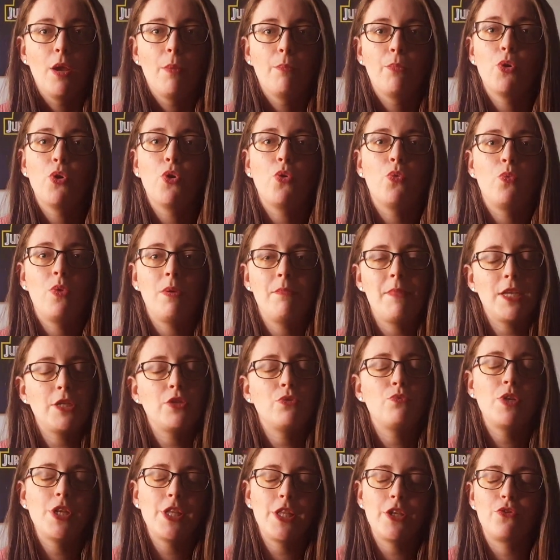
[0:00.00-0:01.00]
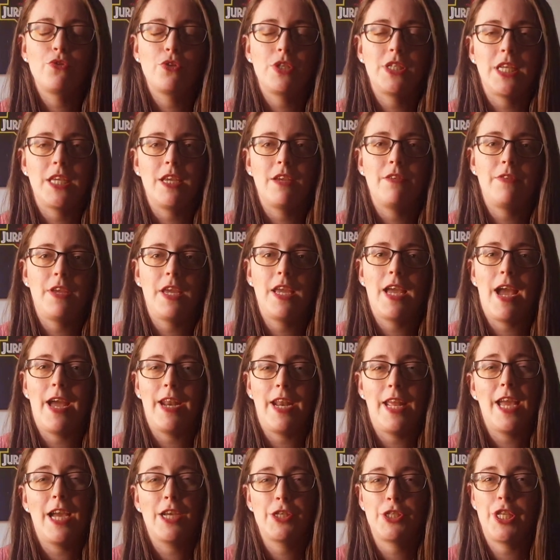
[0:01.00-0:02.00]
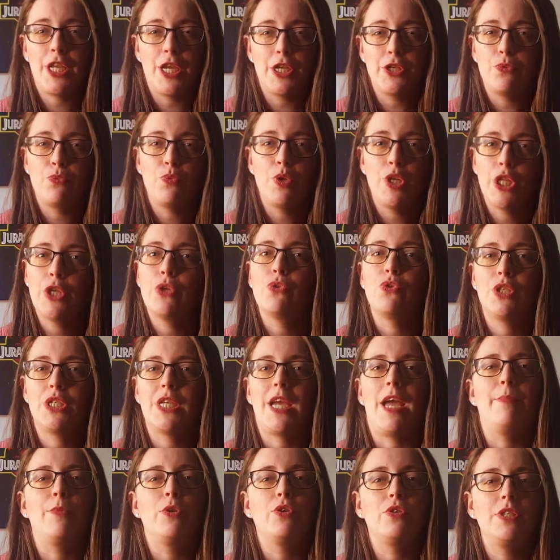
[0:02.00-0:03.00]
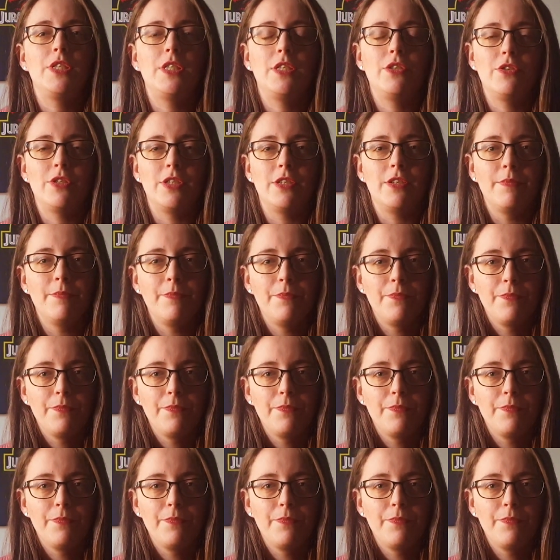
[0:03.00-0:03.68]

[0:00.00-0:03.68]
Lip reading: But we made a really good day of it, and I actually had a really good time considering.